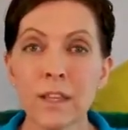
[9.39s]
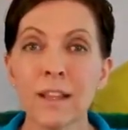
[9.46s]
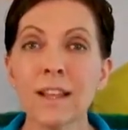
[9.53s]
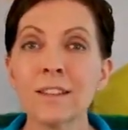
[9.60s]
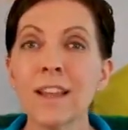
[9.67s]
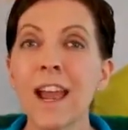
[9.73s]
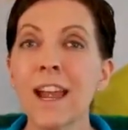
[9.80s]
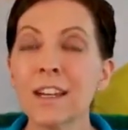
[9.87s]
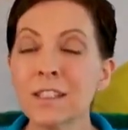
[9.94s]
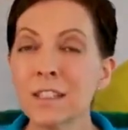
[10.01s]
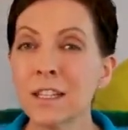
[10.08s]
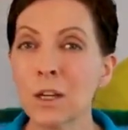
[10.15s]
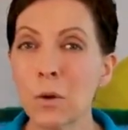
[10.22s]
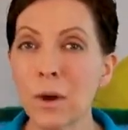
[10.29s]
That's an
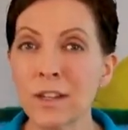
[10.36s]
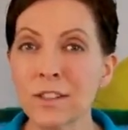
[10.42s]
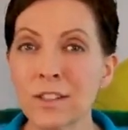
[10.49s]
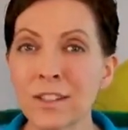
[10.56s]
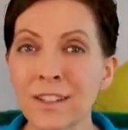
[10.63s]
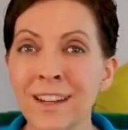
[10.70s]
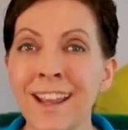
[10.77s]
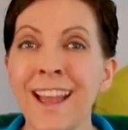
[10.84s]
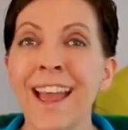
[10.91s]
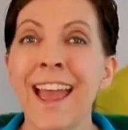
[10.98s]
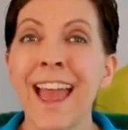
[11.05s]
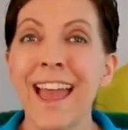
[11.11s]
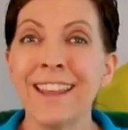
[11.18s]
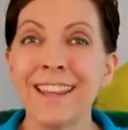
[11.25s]
excellent question.
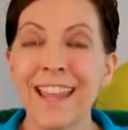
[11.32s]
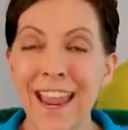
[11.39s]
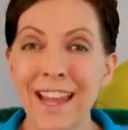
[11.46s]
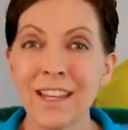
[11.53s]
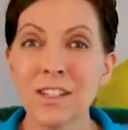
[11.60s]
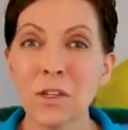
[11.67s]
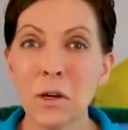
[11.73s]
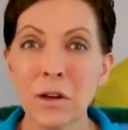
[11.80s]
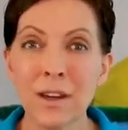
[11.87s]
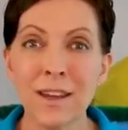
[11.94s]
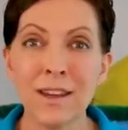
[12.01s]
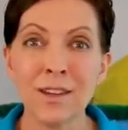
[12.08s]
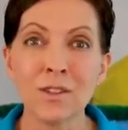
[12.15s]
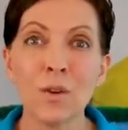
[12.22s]
And the answer
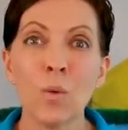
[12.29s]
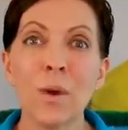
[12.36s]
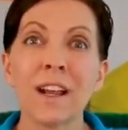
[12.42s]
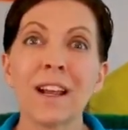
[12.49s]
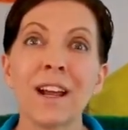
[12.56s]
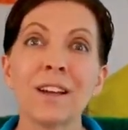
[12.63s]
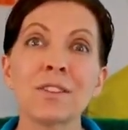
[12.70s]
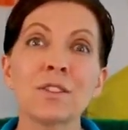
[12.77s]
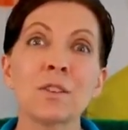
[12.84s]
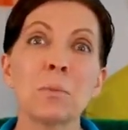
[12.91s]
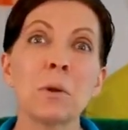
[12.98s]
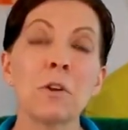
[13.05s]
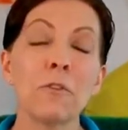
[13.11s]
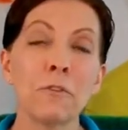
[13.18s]
is, when a
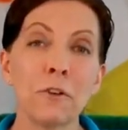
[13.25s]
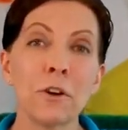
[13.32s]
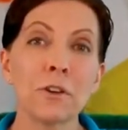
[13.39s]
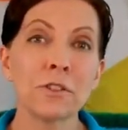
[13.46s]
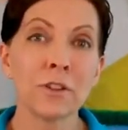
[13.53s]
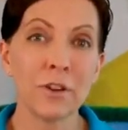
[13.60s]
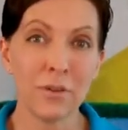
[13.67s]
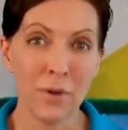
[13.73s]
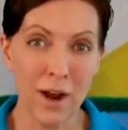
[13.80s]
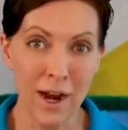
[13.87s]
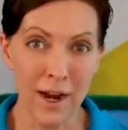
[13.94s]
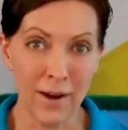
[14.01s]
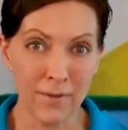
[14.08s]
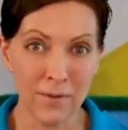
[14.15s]
customer first
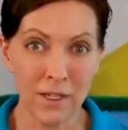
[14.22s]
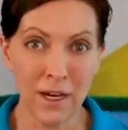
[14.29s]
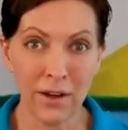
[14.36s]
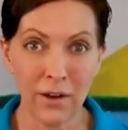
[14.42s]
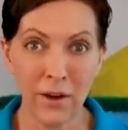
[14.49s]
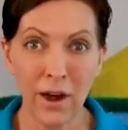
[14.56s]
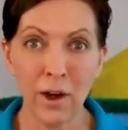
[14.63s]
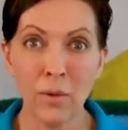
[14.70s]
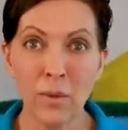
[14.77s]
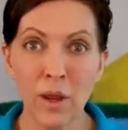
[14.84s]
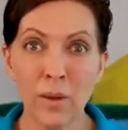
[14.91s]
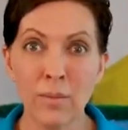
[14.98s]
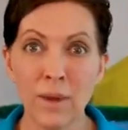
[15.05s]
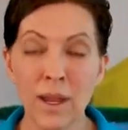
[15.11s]
arrives at your
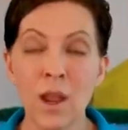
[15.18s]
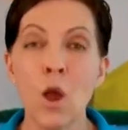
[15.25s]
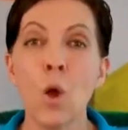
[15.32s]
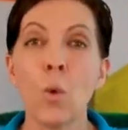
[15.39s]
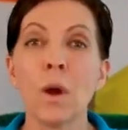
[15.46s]
Airbnb,